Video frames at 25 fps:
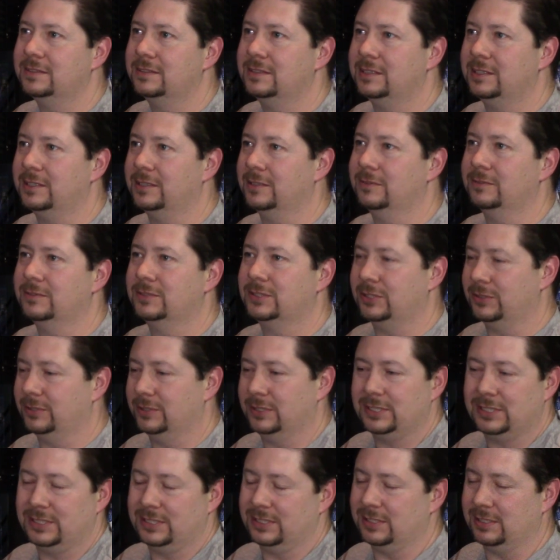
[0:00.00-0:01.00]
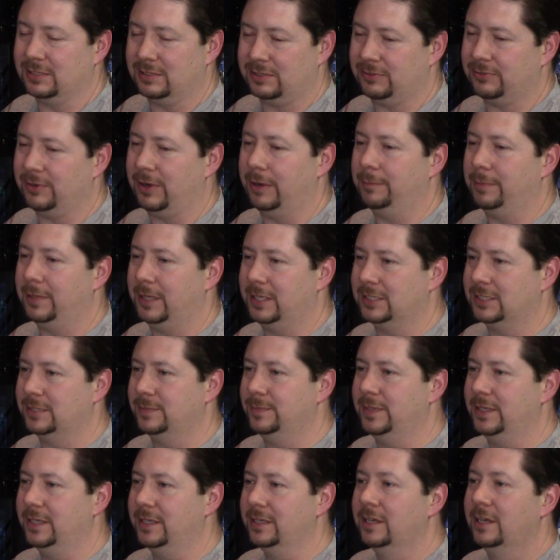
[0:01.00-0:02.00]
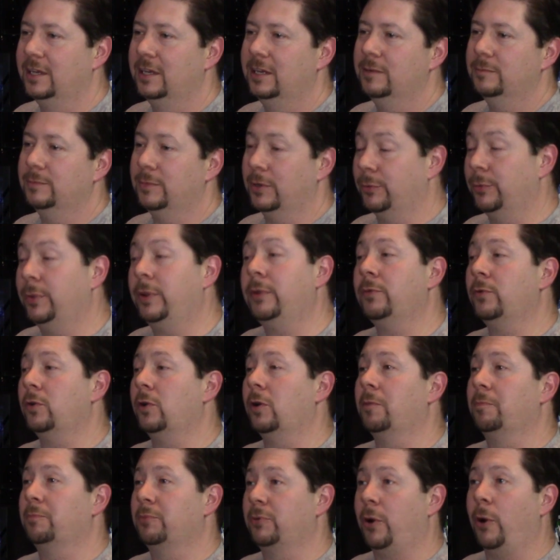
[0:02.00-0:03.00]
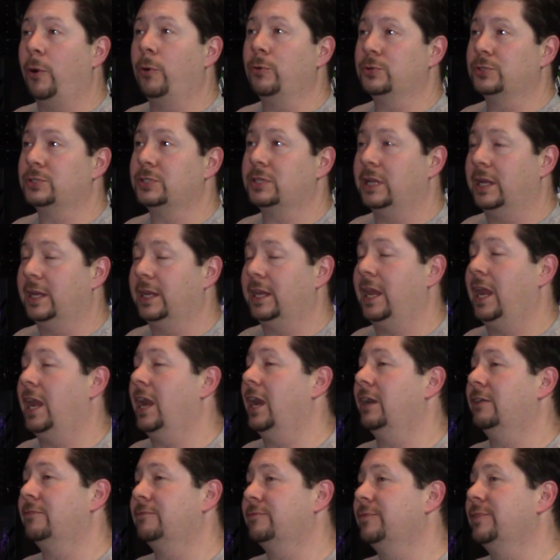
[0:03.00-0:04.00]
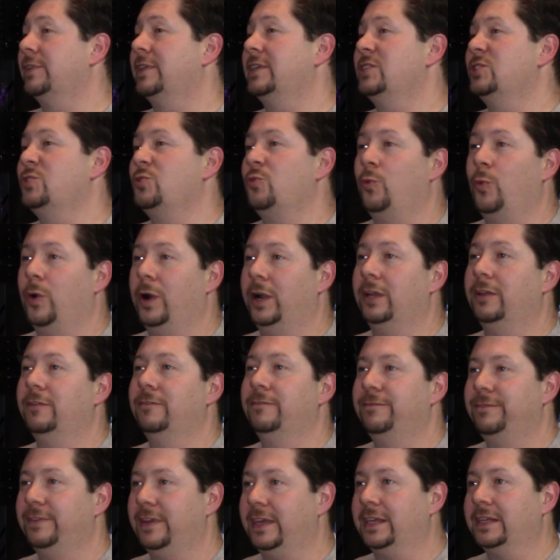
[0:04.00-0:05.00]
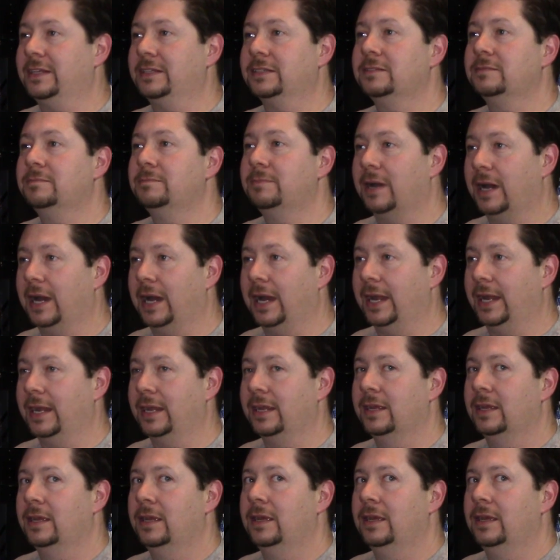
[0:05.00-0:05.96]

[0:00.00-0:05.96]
You know, so this is a great place to be. But we were approached like every 20 feet by